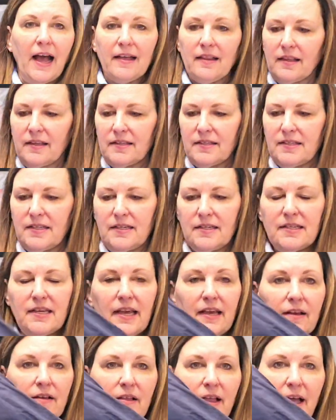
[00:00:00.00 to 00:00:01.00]
eyelet
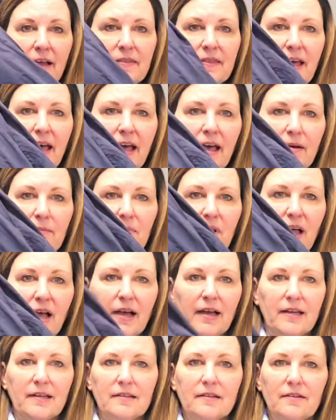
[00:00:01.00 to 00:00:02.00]
detail at the
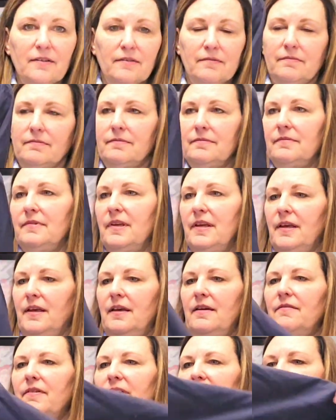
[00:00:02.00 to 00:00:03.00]
hemline.
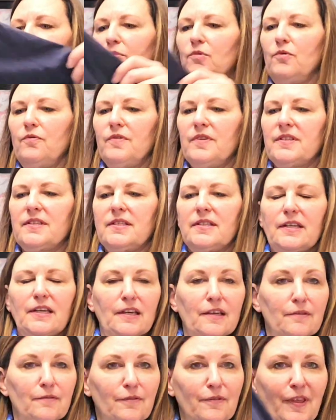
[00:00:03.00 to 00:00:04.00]
I can move the
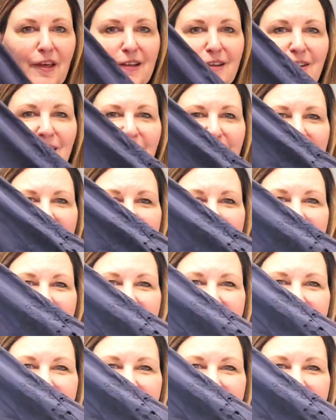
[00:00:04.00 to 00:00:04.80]
sleeve, then you can see